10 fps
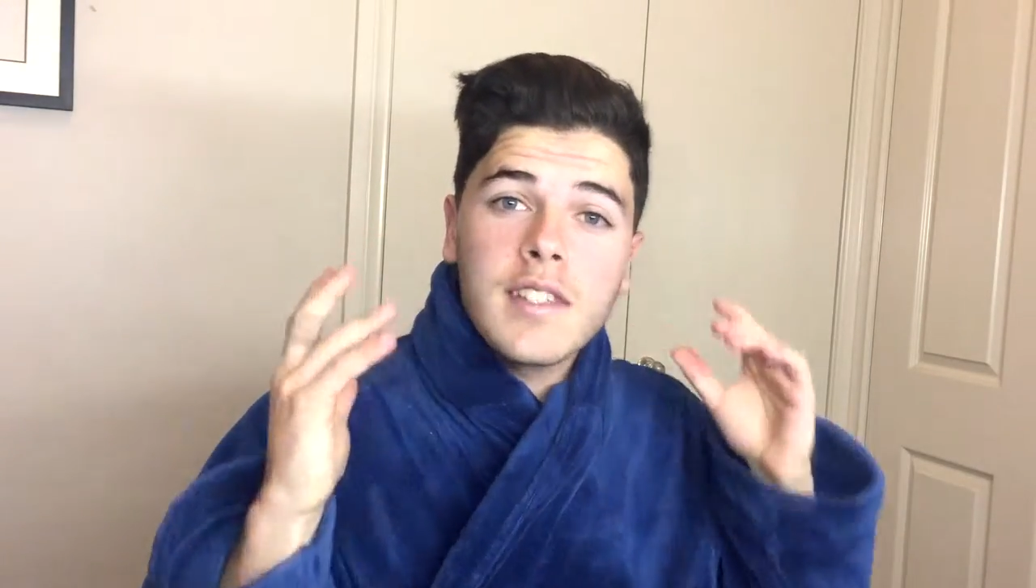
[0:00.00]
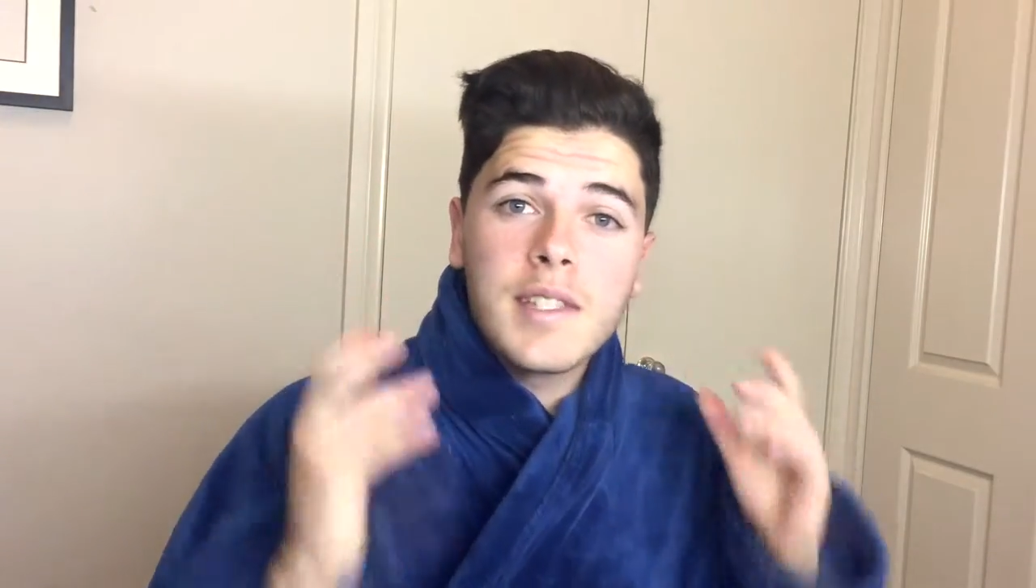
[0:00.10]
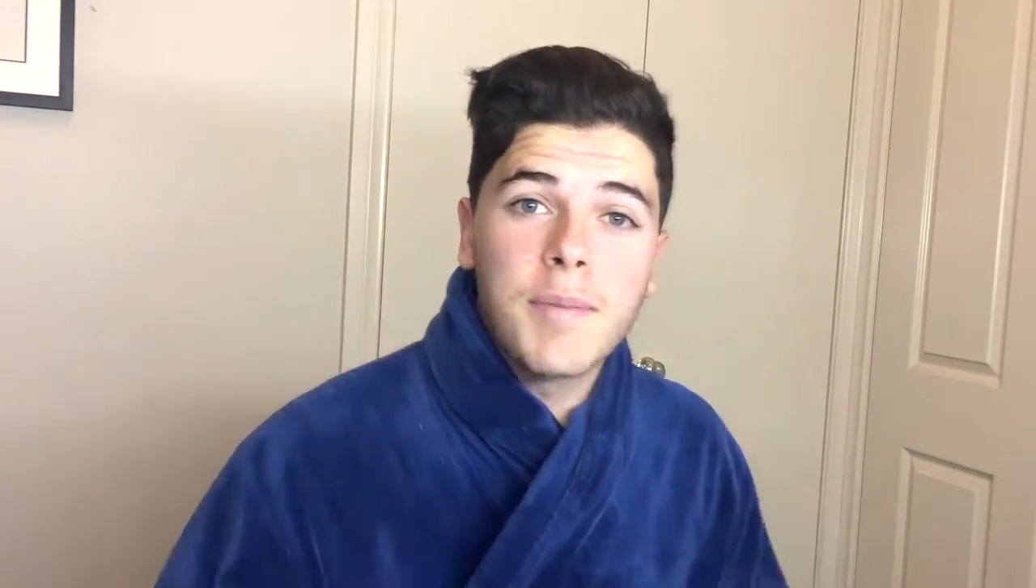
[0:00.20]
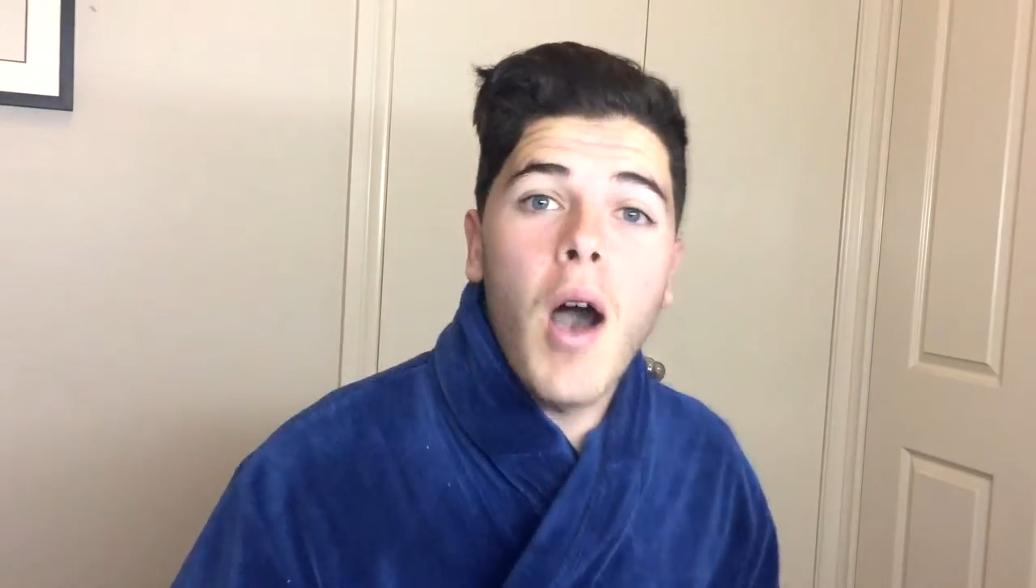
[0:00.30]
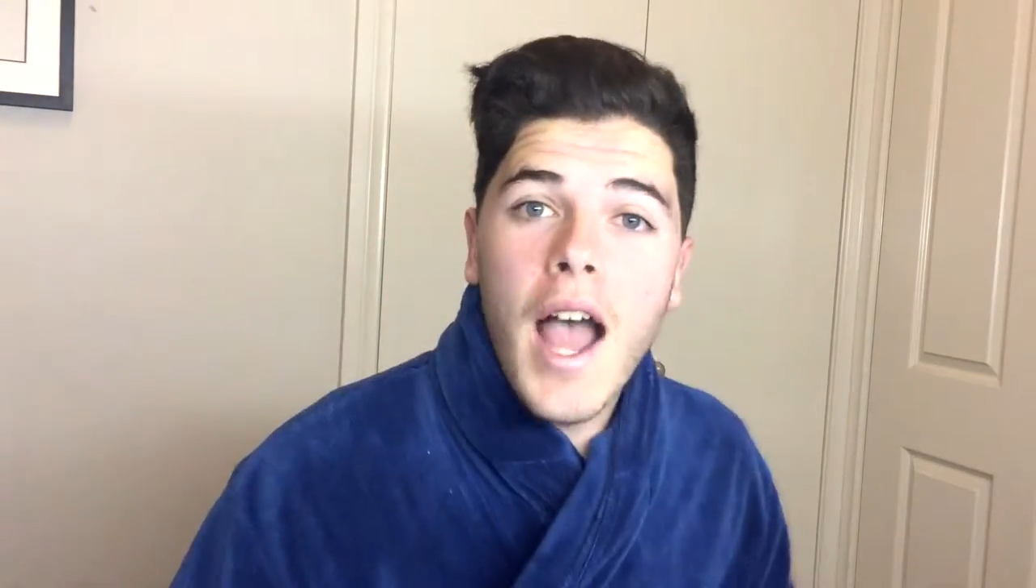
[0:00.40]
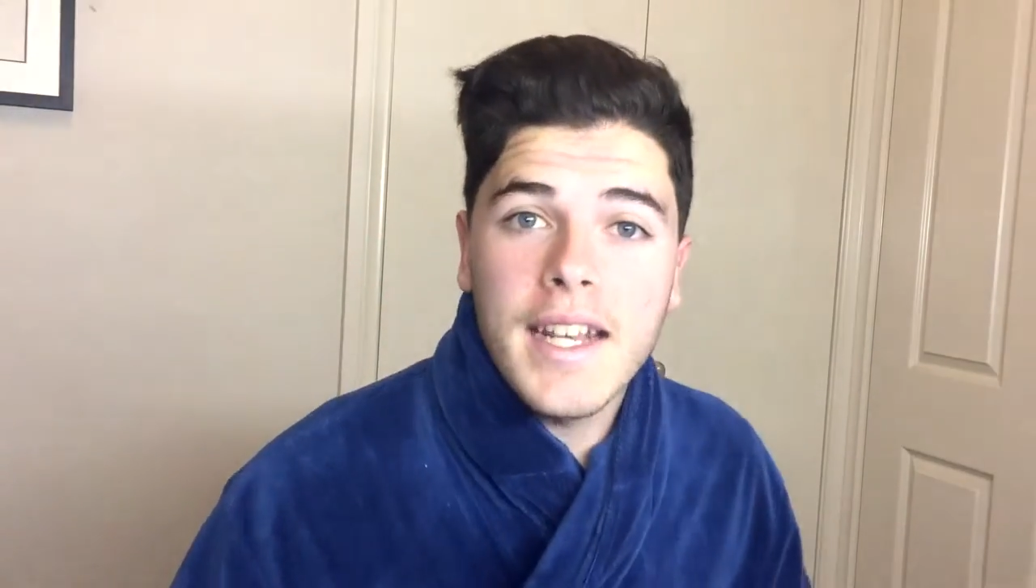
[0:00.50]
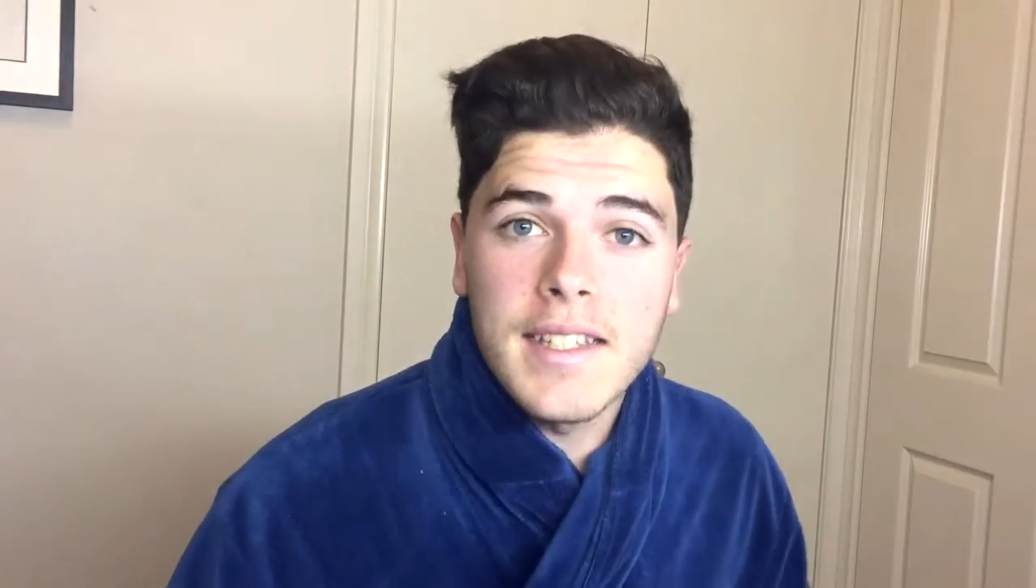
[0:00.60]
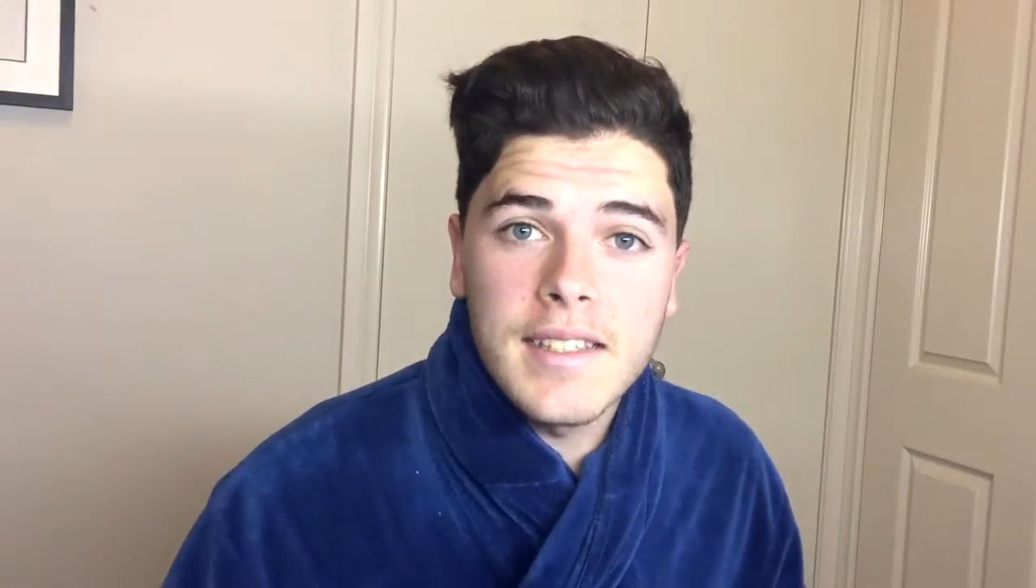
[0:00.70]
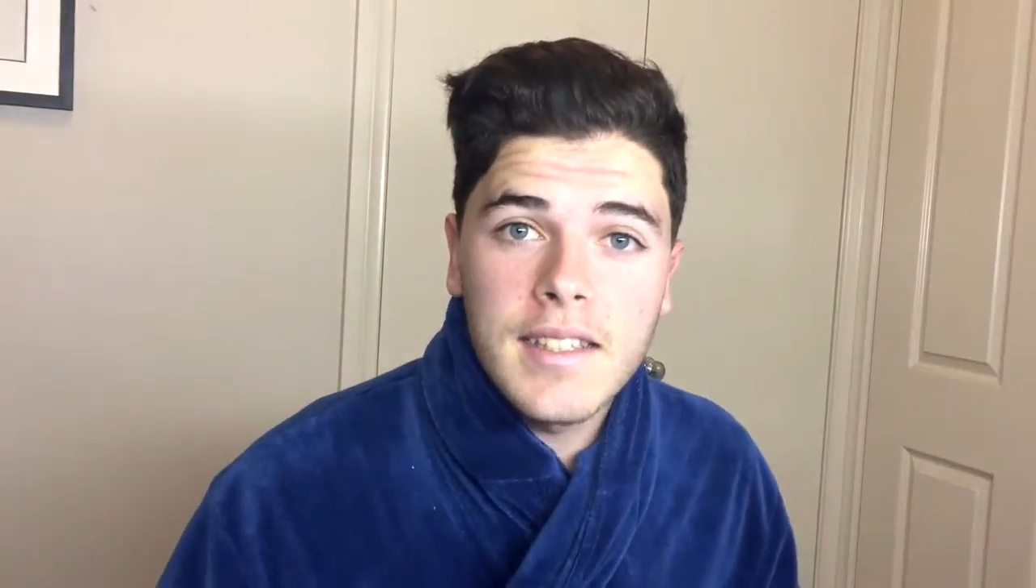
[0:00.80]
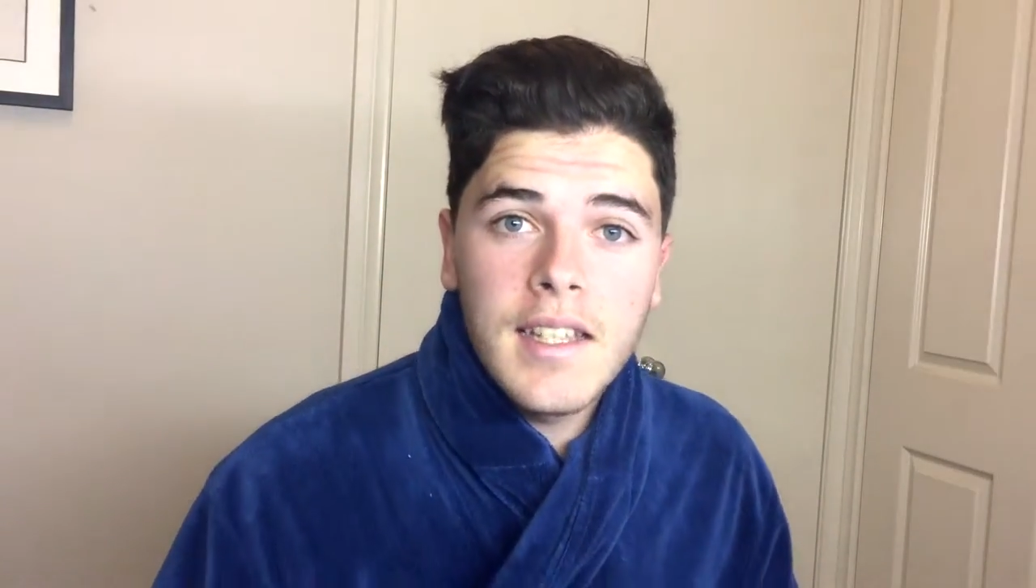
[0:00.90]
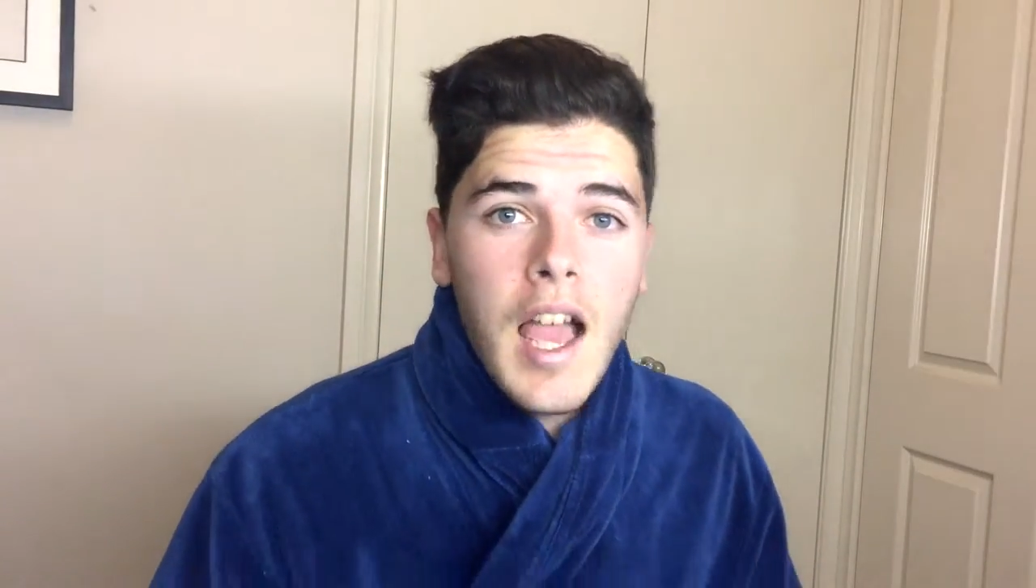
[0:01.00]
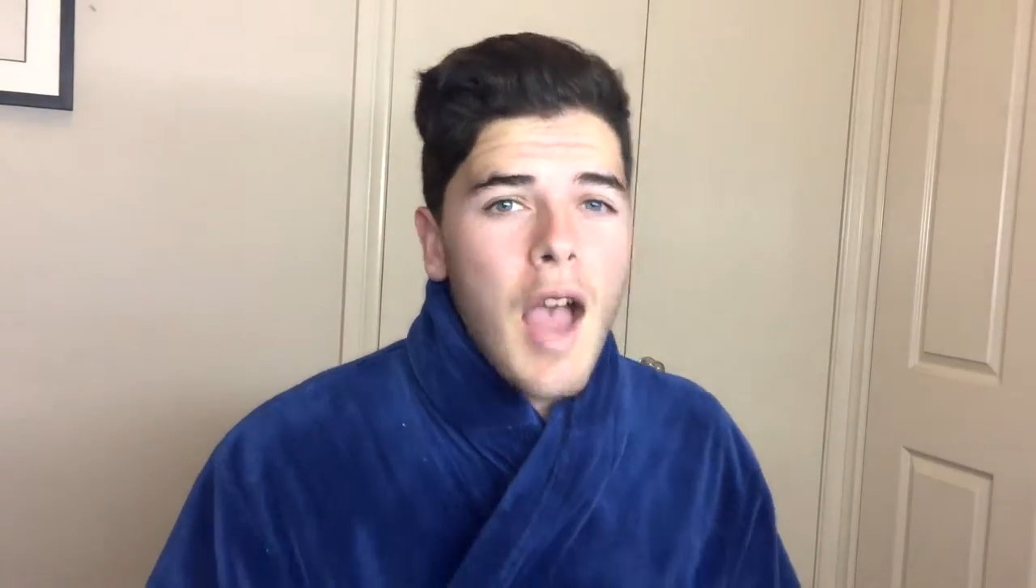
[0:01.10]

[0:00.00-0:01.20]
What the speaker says: spiders.